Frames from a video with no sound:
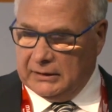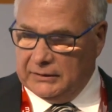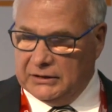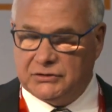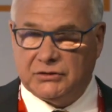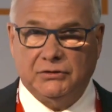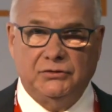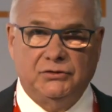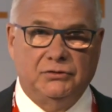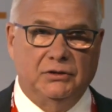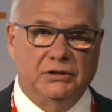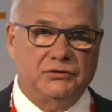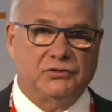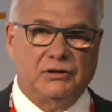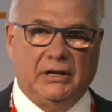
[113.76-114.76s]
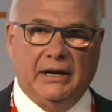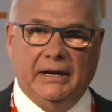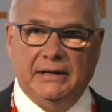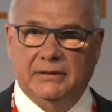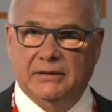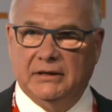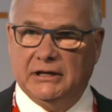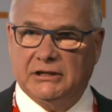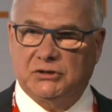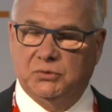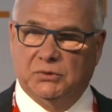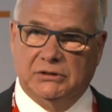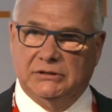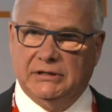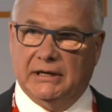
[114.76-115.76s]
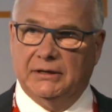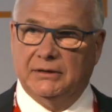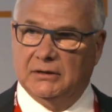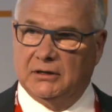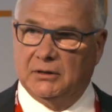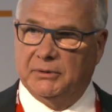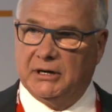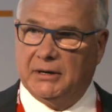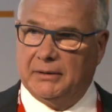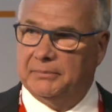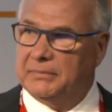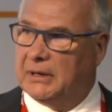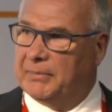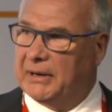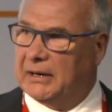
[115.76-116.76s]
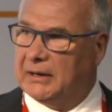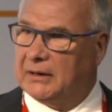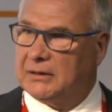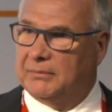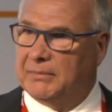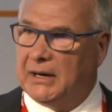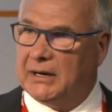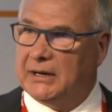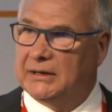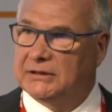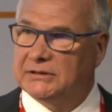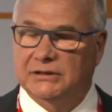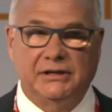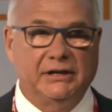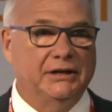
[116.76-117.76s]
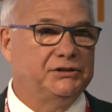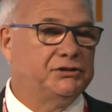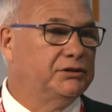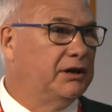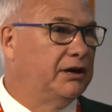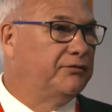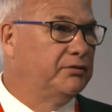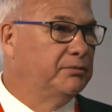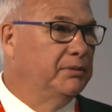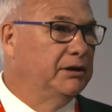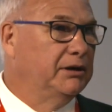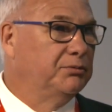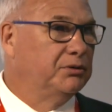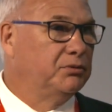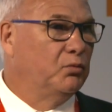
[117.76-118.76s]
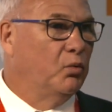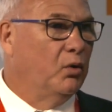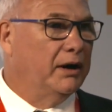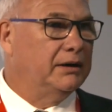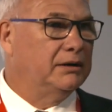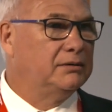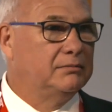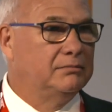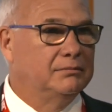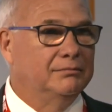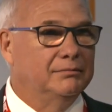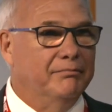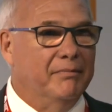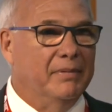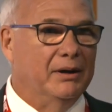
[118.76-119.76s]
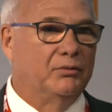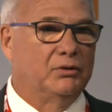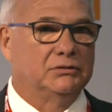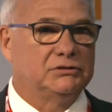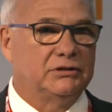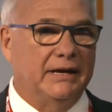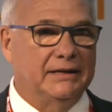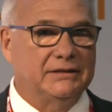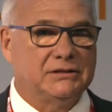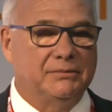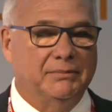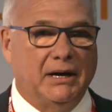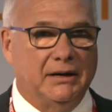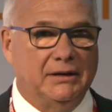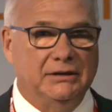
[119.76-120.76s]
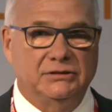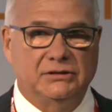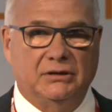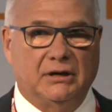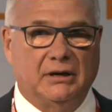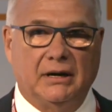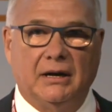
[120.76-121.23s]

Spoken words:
This slide and the next one tell you a little bit about our commodities in case you're not familiar with what mineral sands commodities are.